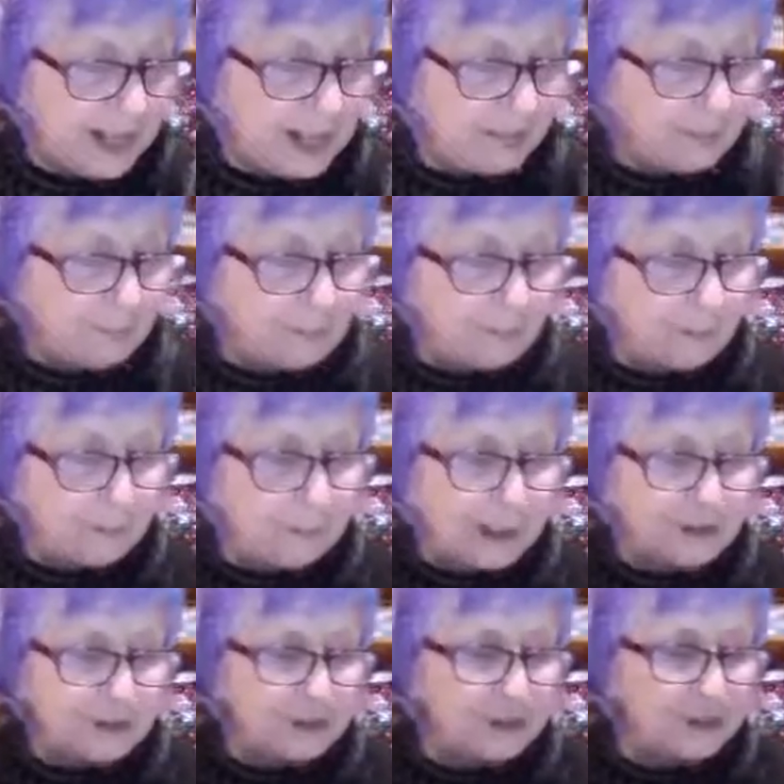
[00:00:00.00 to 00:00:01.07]
and with
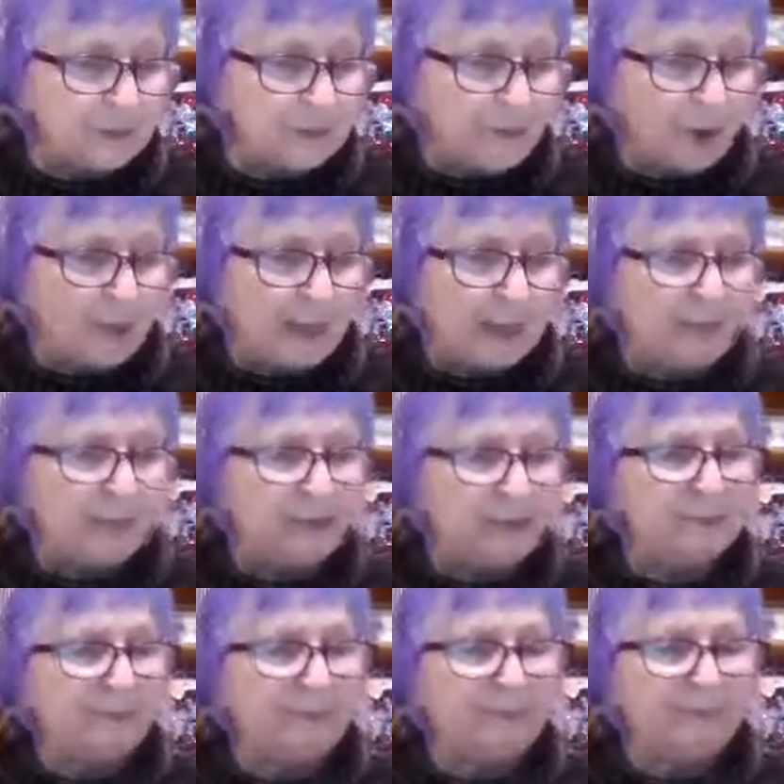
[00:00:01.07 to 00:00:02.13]
and
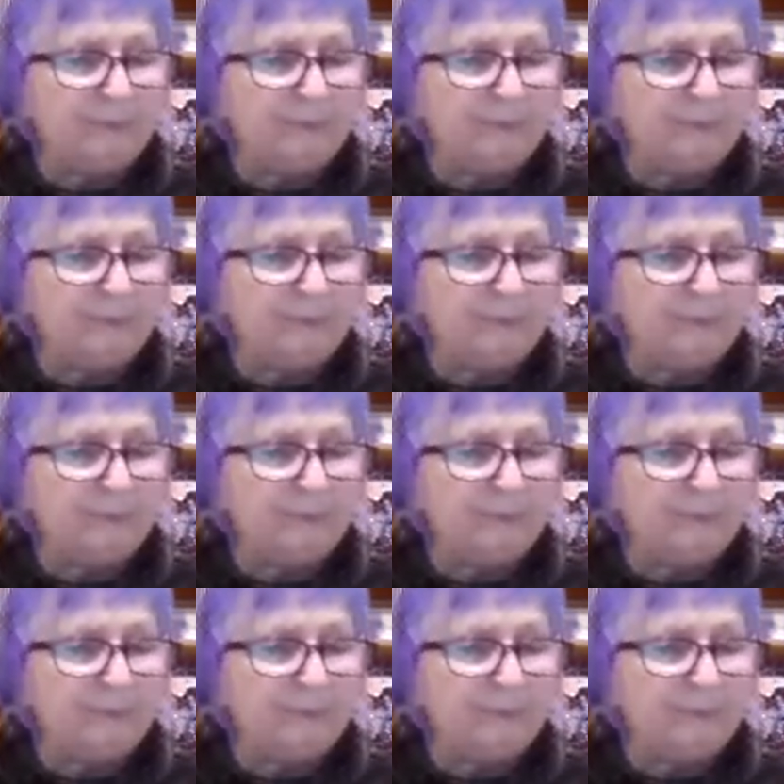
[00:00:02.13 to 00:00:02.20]
it's